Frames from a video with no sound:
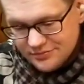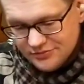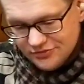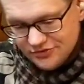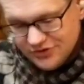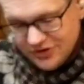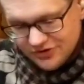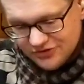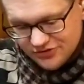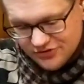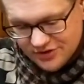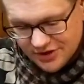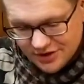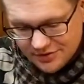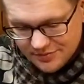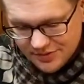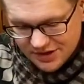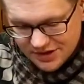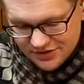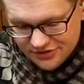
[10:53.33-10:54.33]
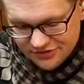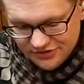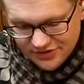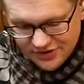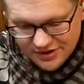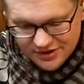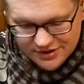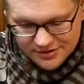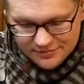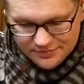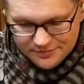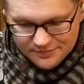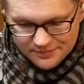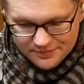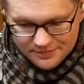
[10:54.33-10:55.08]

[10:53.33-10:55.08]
It's actually not a bad design.